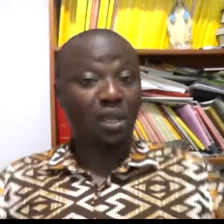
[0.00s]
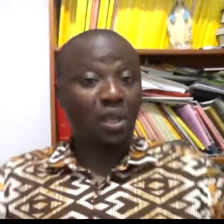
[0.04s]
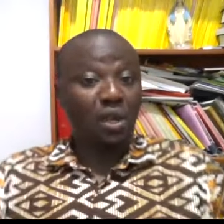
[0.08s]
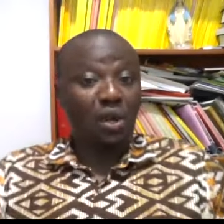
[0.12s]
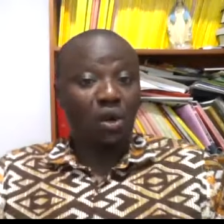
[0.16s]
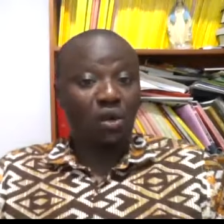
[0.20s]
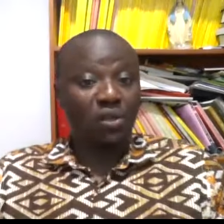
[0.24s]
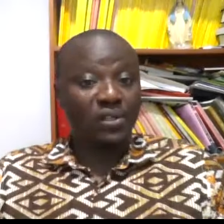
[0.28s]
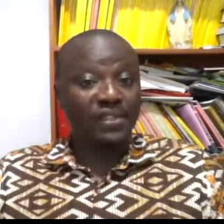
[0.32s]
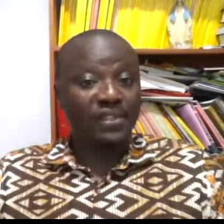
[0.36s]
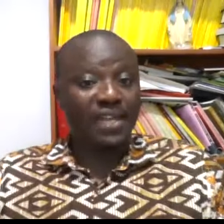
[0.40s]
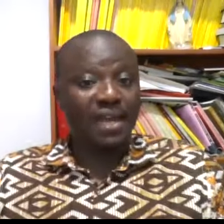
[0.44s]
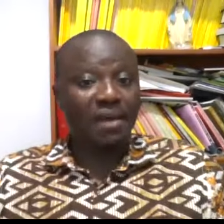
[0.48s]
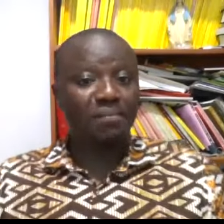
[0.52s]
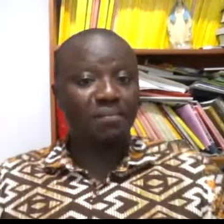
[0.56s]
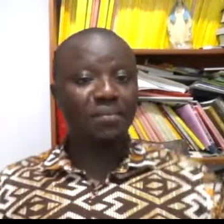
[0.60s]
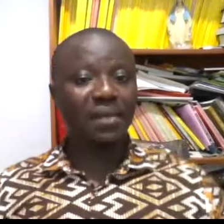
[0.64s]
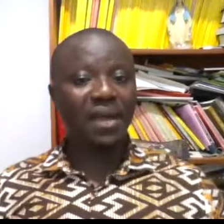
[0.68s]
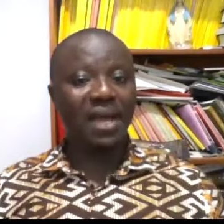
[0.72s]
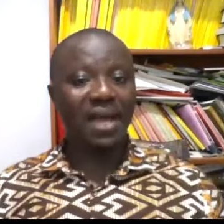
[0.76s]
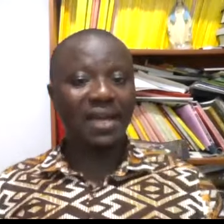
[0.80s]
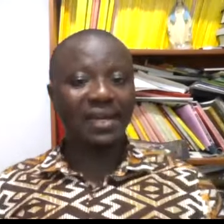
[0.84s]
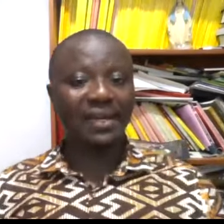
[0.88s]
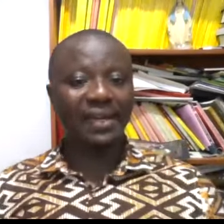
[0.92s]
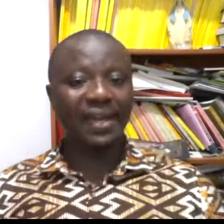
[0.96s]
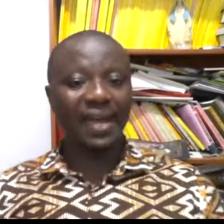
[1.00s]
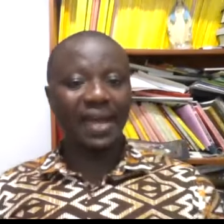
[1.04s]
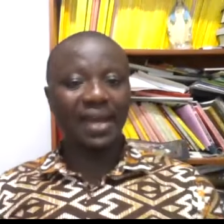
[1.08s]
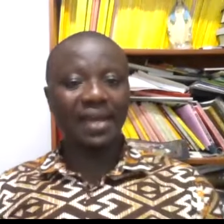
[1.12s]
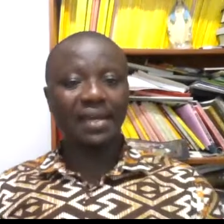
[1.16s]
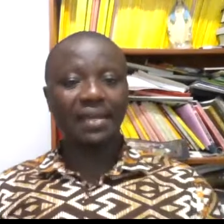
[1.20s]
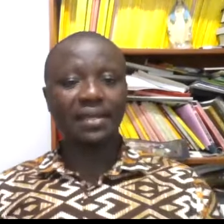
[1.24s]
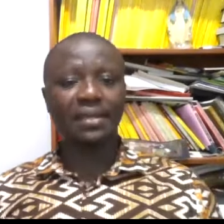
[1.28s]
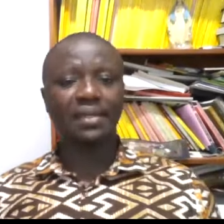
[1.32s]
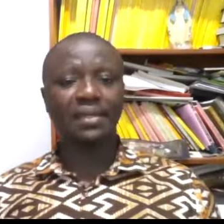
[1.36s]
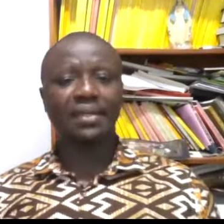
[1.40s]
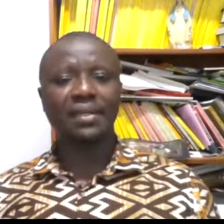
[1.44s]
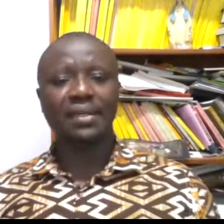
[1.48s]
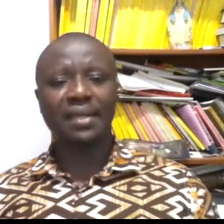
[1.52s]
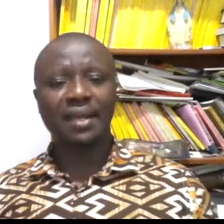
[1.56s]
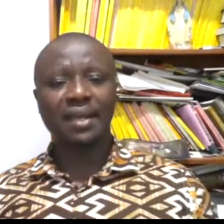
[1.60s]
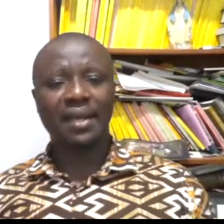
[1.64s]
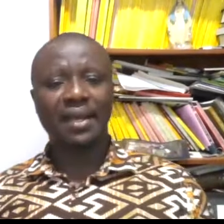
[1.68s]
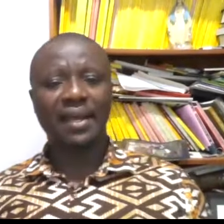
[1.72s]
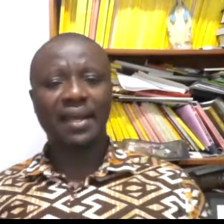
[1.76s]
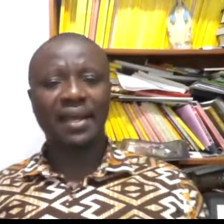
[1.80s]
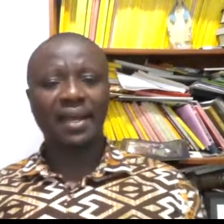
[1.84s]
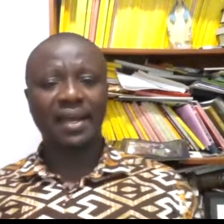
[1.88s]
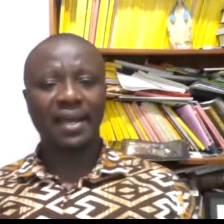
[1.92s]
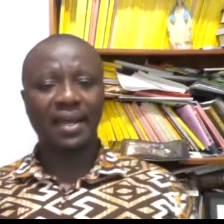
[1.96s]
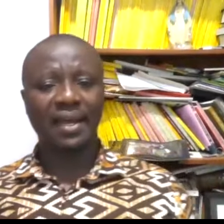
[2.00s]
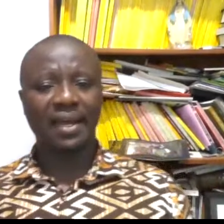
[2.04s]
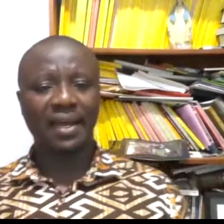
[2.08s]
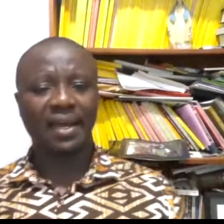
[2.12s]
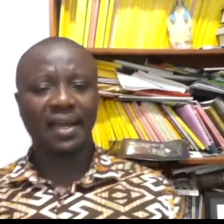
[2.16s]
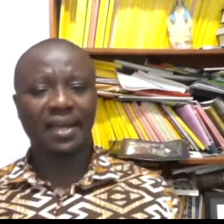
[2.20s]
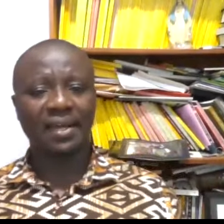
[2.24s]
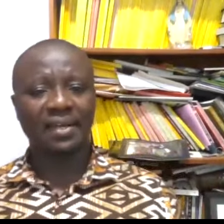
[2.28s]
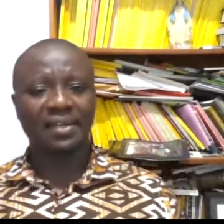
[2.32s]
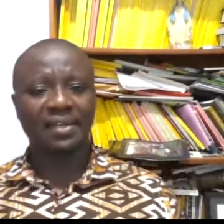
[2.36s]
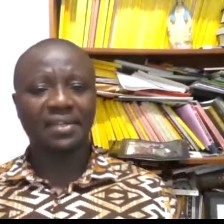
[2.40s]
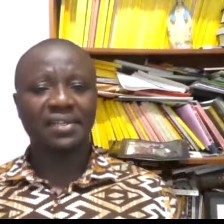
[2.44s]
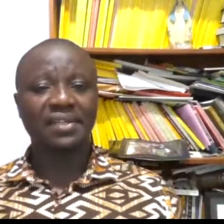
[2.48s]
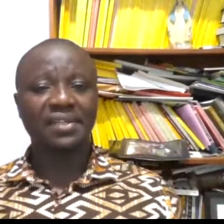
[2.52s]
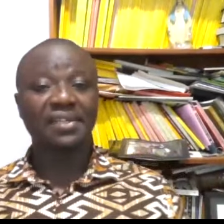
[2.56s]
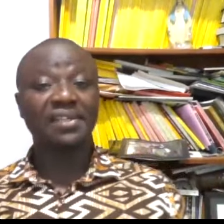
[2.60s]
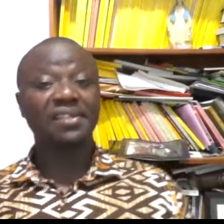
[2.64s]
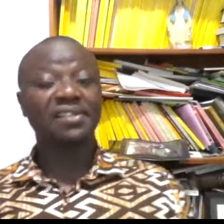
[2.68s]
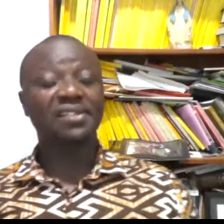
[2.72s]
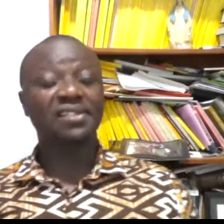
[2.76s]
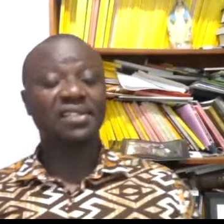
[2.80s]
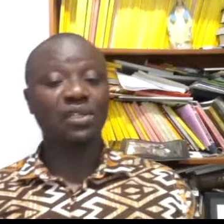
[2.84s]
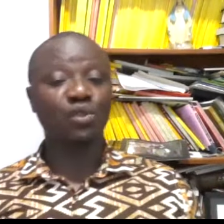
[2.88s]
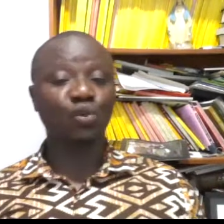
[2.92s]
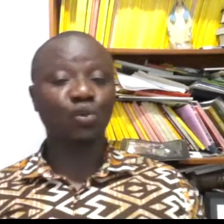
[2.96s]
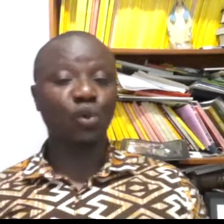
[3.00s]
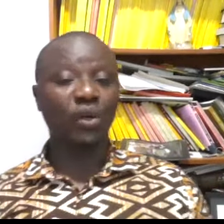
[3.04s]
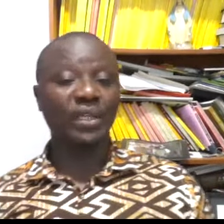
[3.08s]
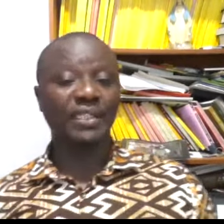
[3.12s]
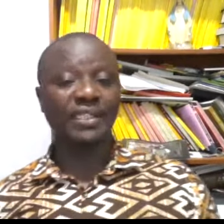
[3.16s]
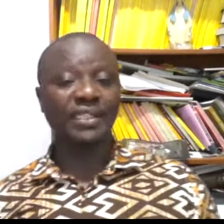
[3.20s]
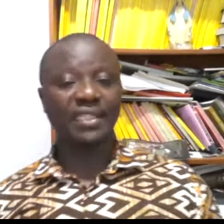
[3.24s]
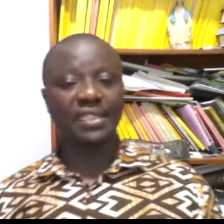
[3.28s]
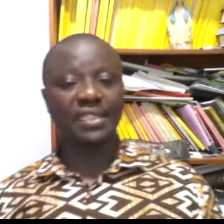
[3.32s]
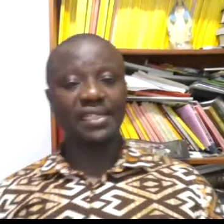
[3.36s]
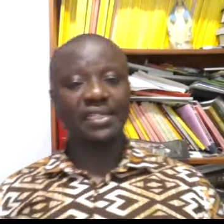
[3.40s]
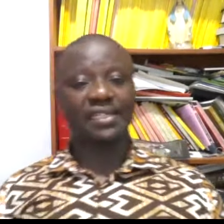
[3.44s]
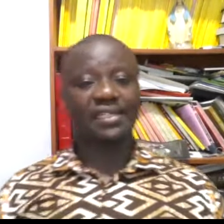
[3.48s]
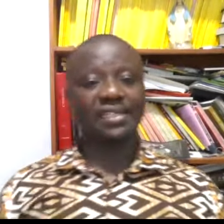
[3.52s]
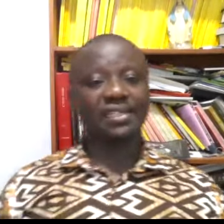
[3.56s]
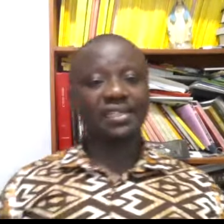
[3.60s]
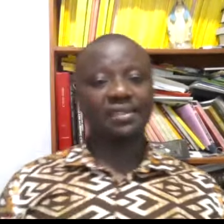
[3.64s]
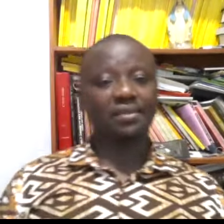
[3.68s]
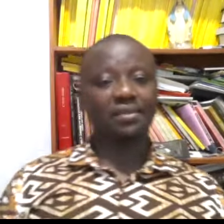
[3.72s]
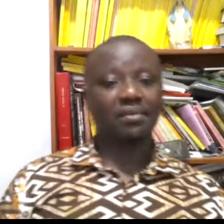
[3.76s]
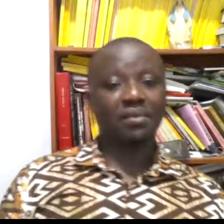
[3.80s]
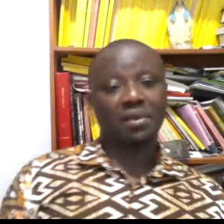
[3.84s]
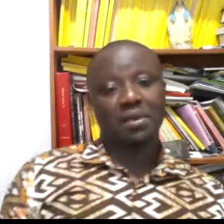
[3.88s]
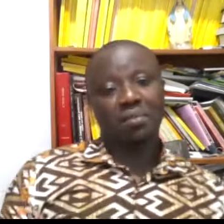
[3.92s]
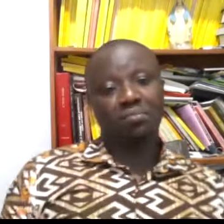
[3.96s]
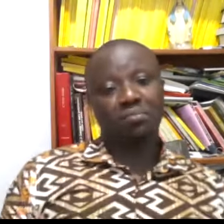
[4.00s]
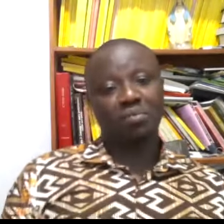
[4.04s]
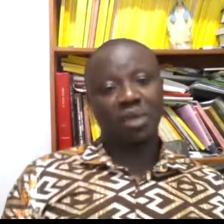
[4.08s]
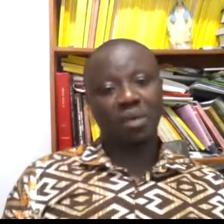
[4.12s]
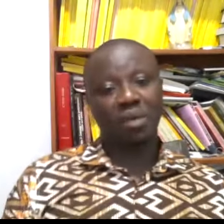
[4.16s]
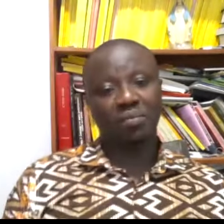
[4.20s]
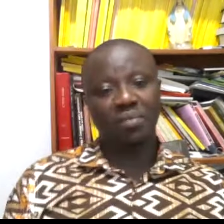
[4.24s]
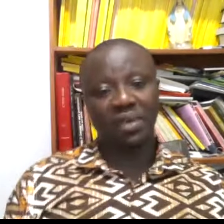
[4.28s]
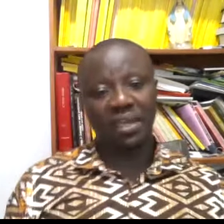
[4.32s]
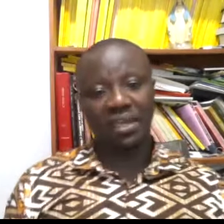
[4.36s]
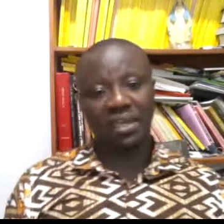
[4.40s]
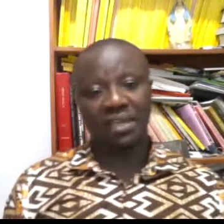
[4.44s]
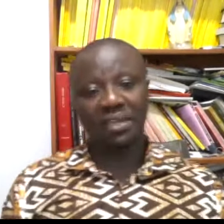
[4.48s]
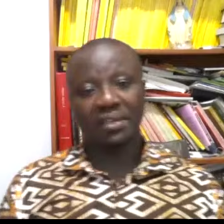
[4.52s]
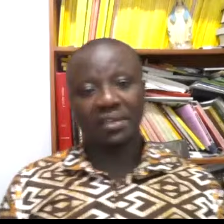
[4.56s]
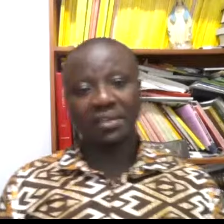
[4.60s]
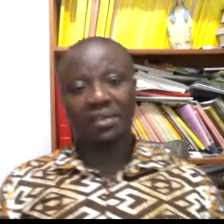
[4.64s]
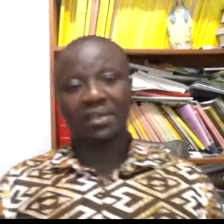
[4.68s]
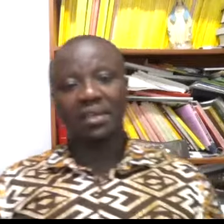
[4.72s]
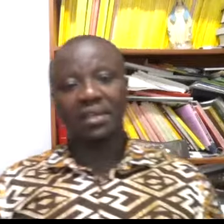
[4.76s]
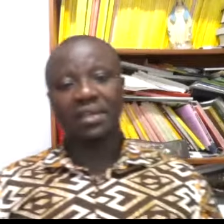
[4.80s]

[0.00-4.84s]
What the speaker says: or some other situations, maybe